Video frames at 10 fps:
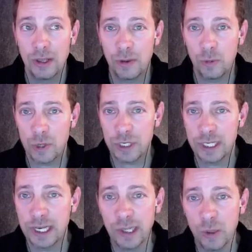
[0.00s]
The worst
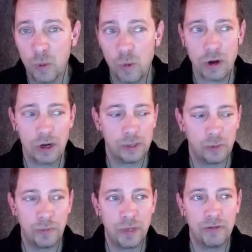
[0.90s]
thing in the world
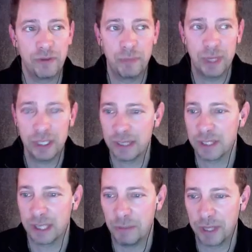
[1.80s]
would be if you built them
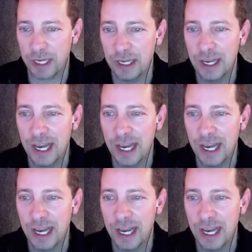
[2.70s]
something